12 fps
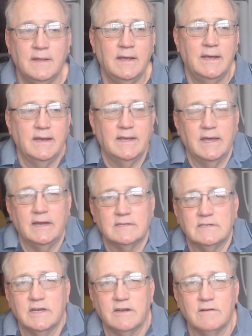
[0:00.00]
And he kind of
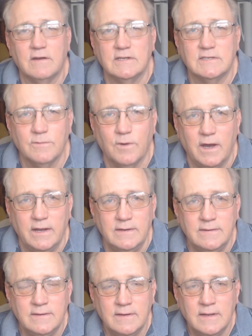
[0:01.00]
snickered, and I said, what?
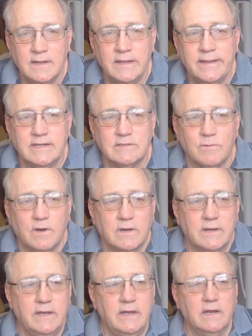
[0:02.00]
They said, well,
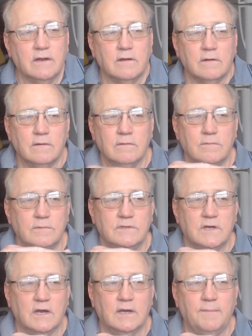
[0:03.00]
here, when we
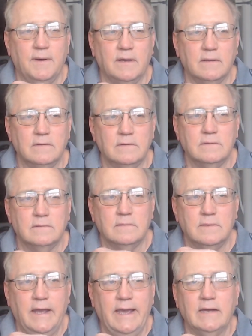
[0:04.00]
talk about
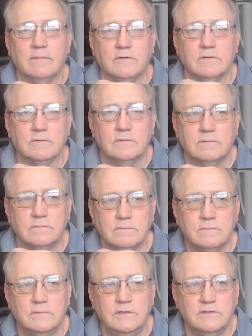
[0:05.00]
animals,
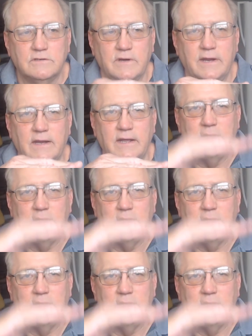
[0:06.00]
we use our hand like